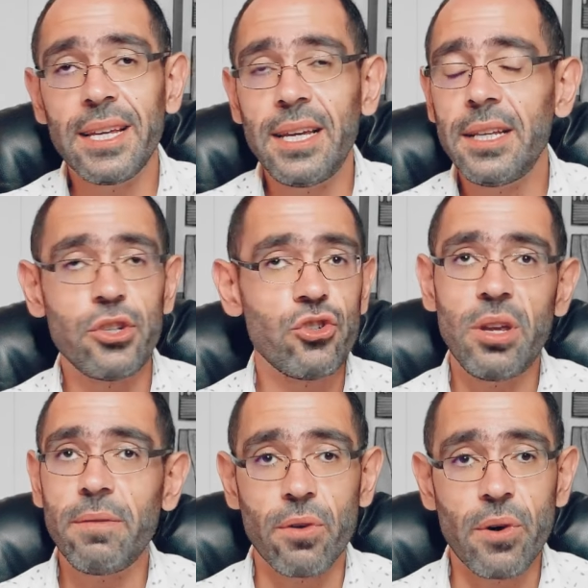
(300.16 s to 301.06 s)
in the
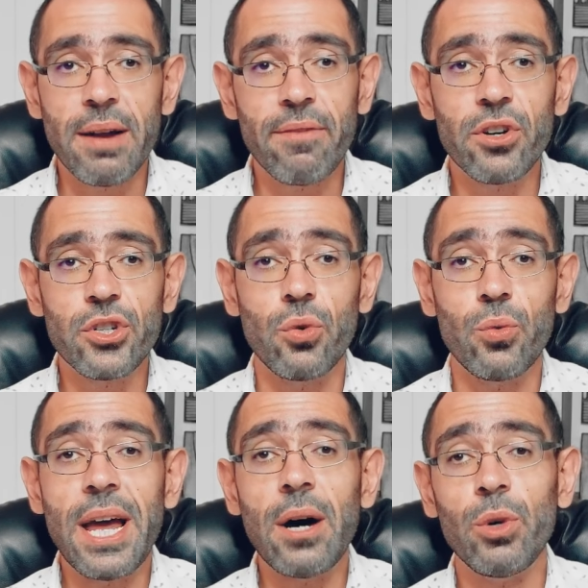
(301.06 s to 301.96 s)
industry forever. So
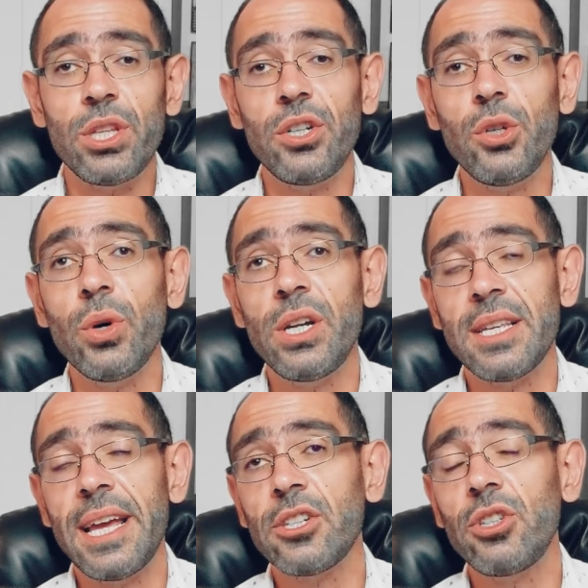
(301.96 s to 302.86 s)
now what they're doing is
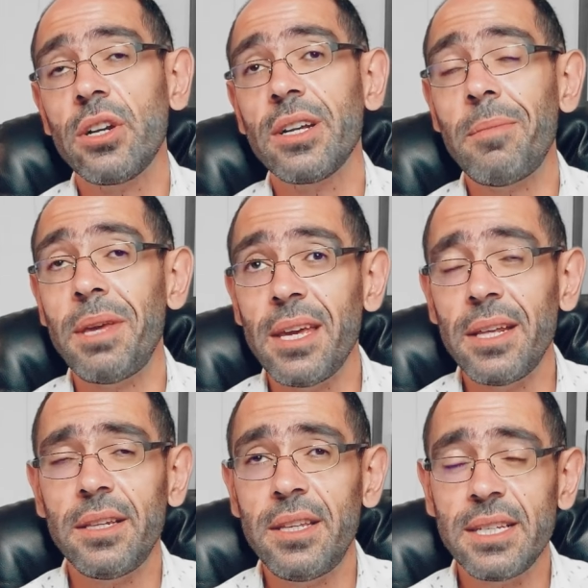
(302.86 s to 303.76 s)
actually they're going to be
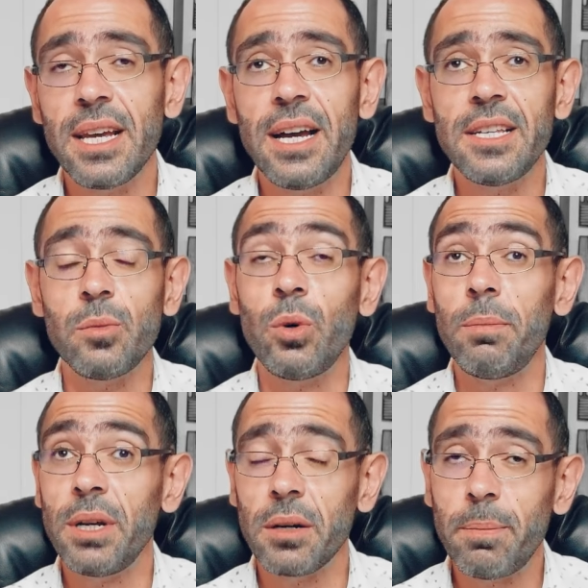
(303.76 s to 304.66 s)
hitting these guys with
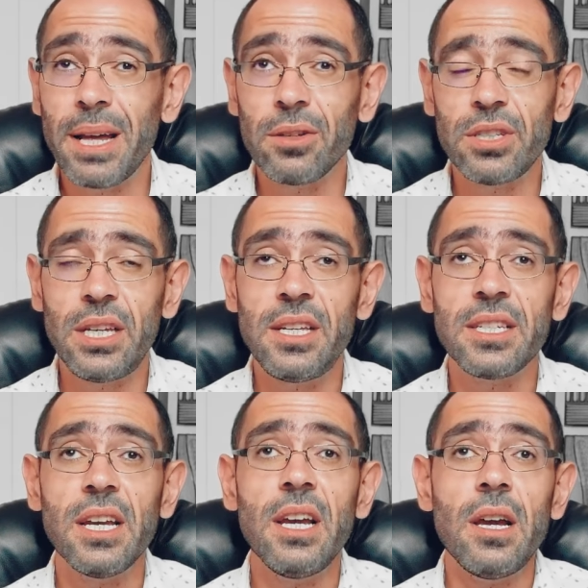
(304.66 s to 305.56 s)
bigger penalties,
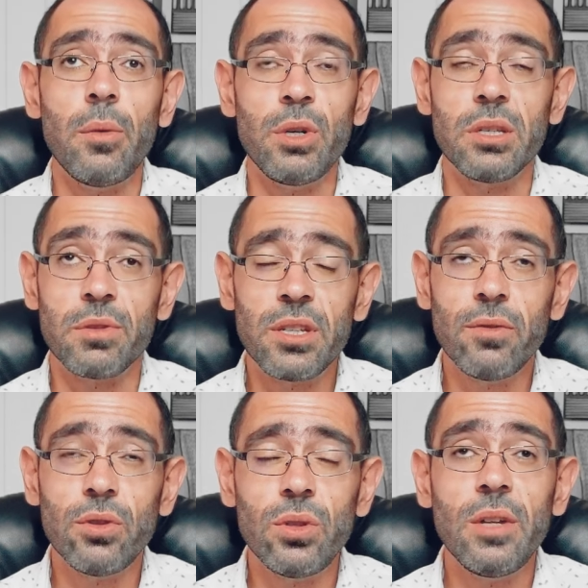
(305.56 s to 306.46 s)
with some
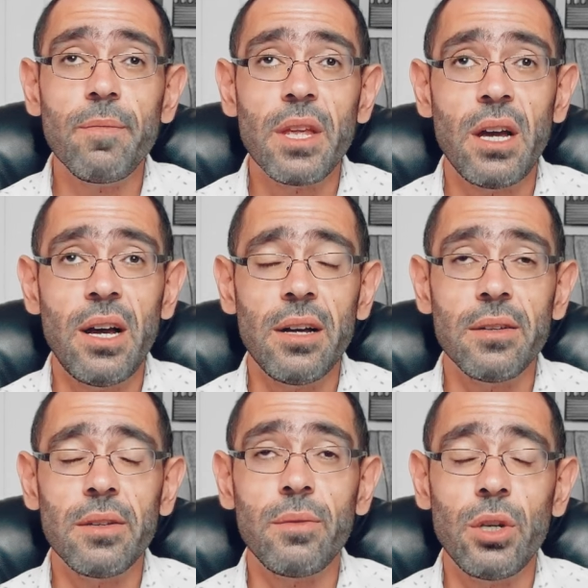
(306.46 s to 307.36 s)
civil,
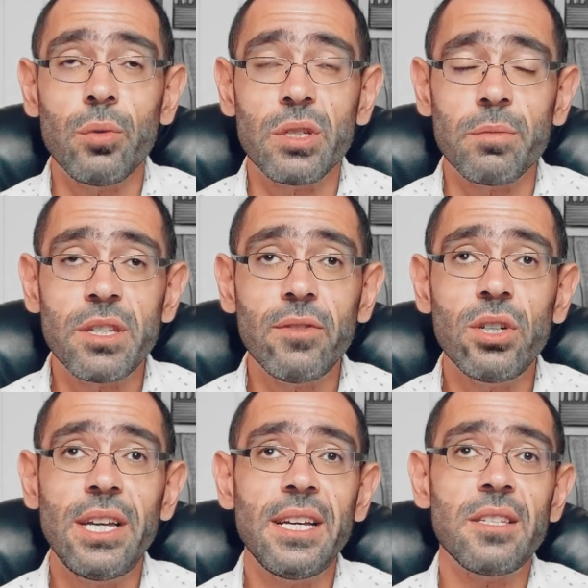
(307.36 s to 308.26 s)
with some civil
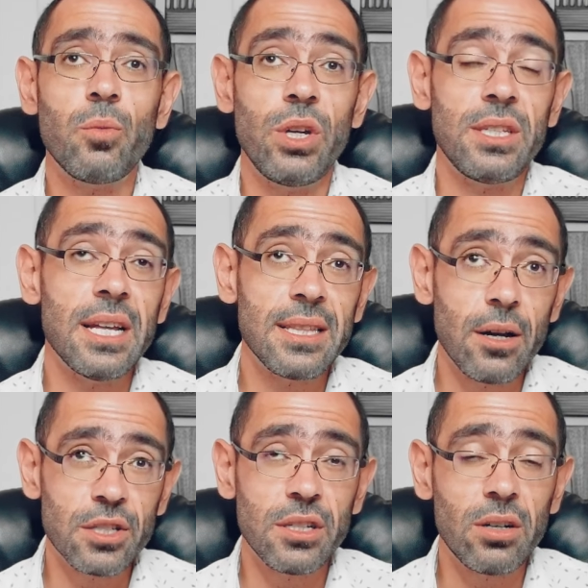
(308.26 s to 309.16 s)
hits, with
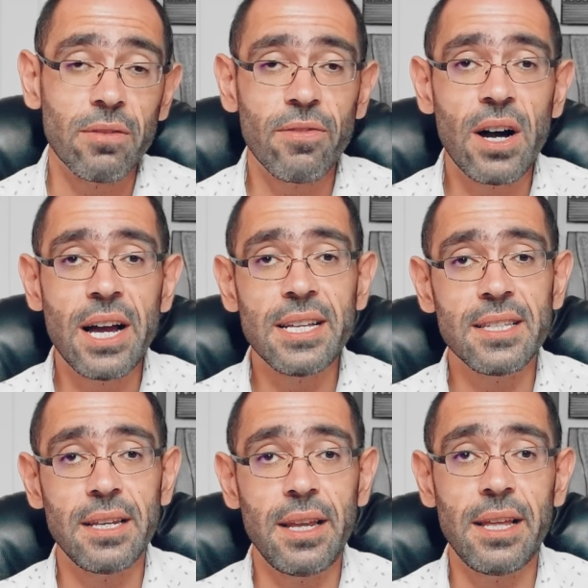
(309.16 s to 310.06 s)
$10,000 fines
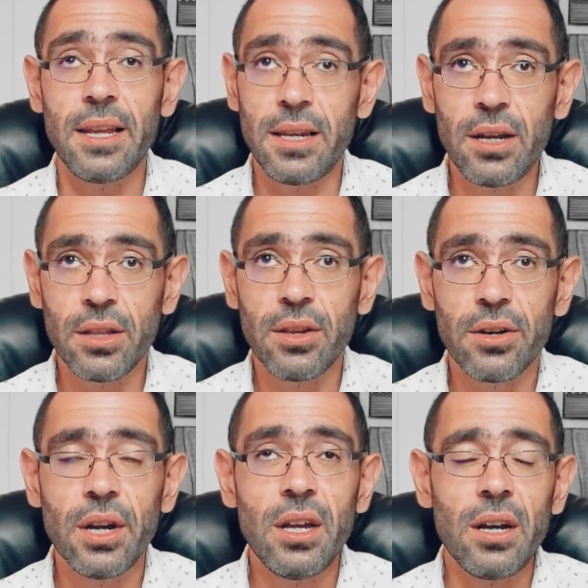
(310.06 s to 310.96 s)
and other